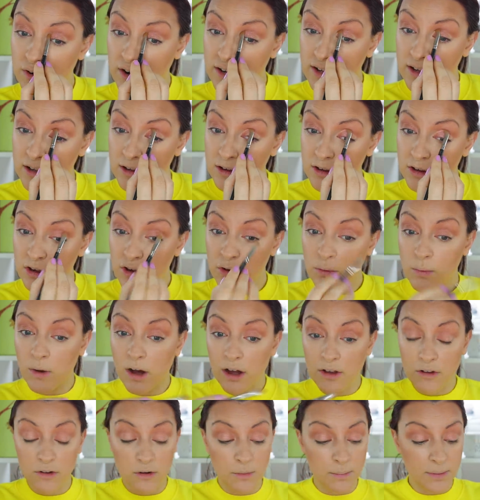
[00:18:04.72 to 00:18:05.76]
running, you
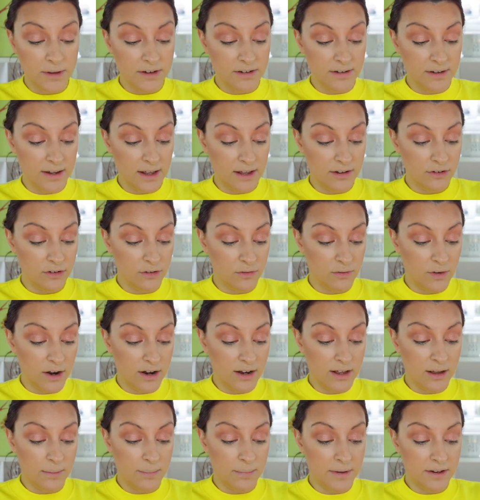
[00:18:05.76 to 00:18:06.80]
are your business, you're
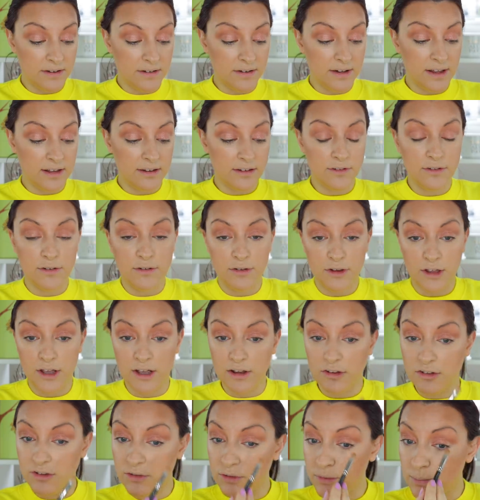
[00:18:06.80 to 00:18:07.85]
running a business
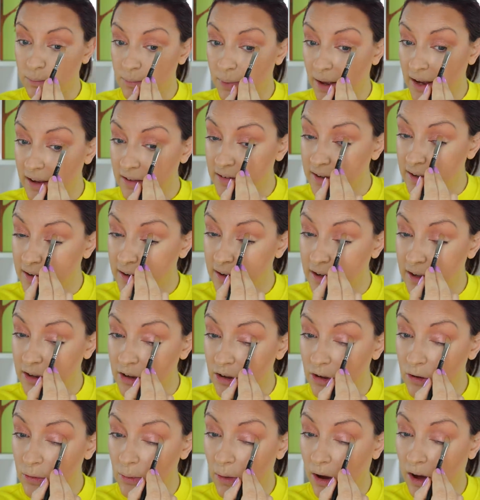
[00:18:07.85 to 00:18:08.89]
that is basically
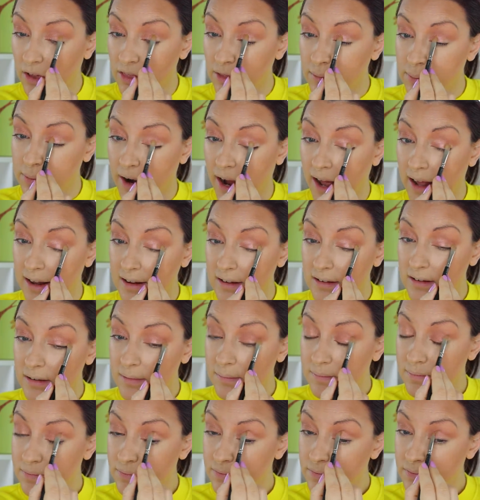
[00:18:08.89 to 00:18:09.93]
you are the brand.
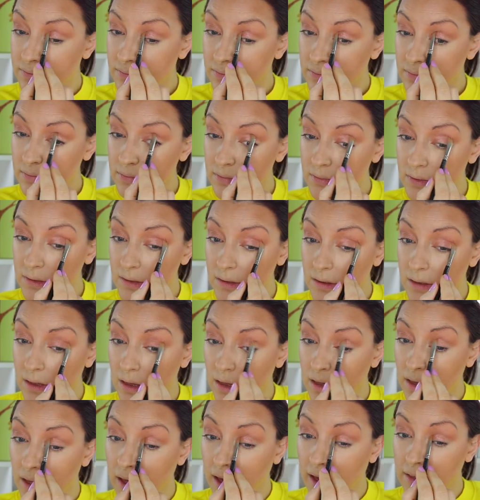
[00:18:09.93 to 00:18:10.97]

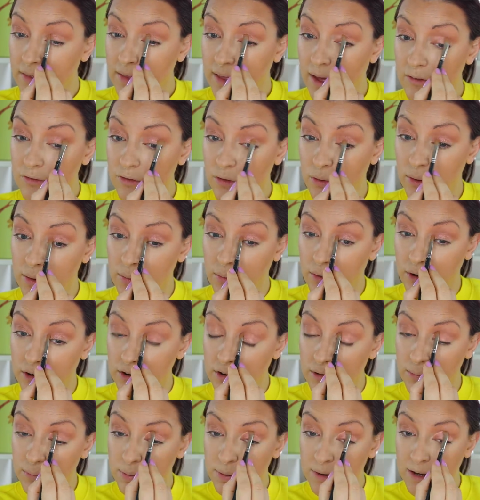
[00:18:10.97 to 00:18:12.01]
And therefore you
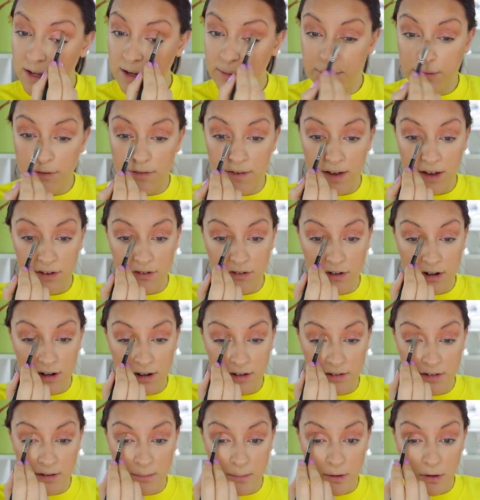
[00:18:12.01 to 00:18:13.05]
want complete
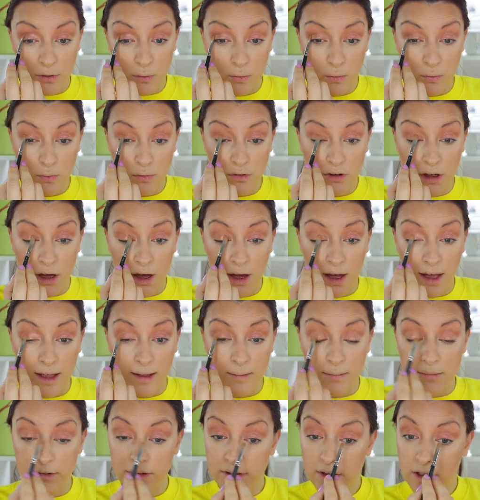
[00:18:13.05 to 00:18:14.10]
professionalism at all
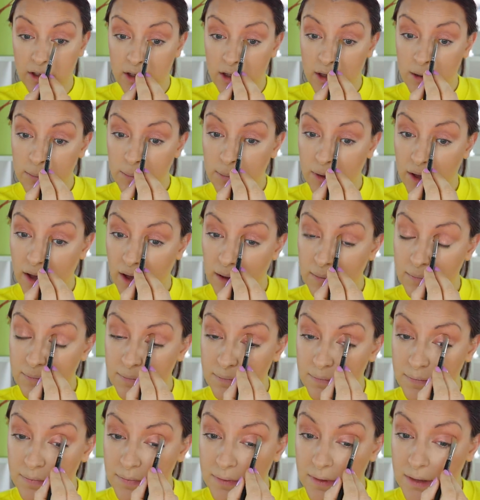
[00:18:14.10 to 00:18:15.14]
times. But
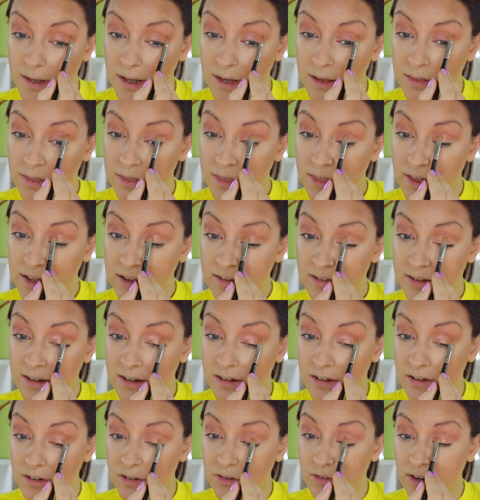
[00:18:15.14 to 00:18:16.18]
in this
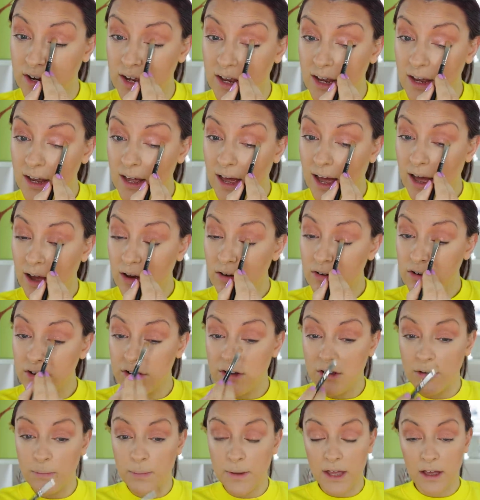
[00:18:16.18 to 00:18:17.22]
industry, how can
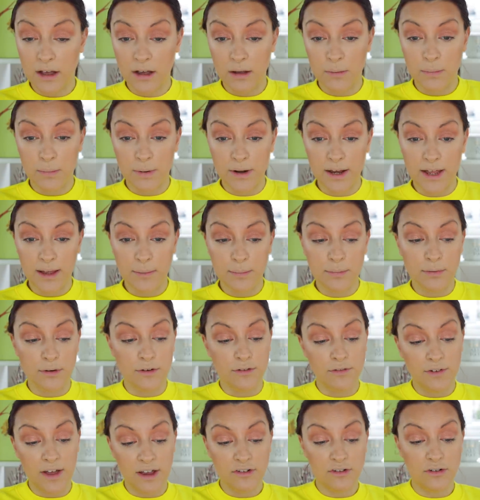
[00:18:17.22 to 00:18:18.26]
you be a complete
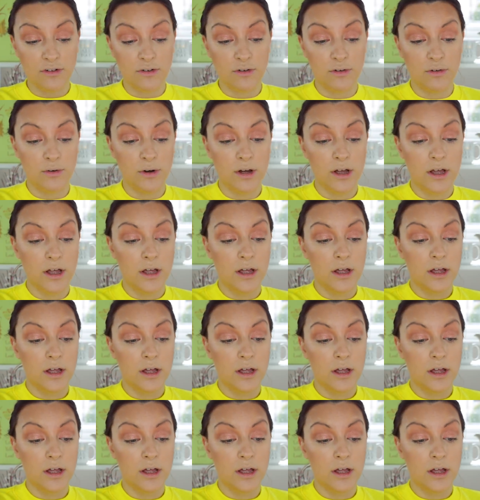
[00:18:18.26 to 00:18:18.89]
professional